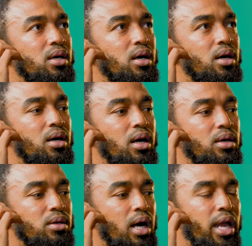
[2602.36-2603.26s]

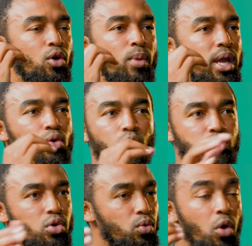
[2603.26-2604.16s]
angekube
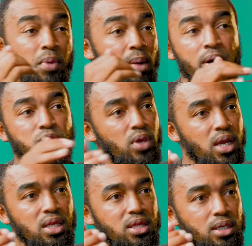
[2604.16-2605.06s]
iluto, you won't amount to
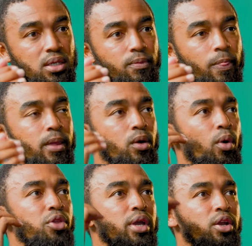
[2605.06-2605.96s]
anything.
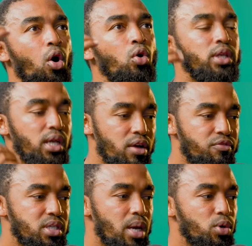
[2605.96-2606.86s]
When you get old and
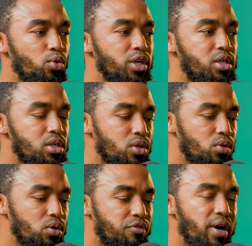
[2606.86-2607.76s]
every time you reach,
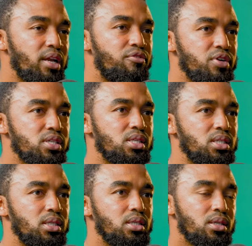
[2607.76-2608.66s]
you find
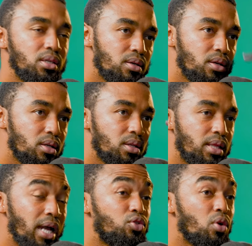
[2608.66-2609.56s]
adversity,
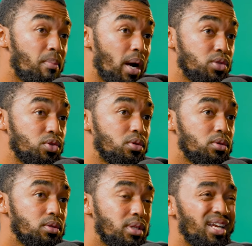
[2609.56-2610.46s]
that reminds you
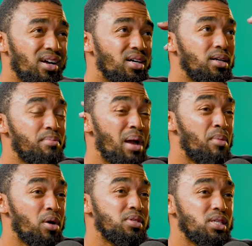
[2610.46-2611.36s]
that my
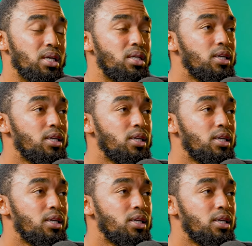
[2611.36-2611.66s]
mom said.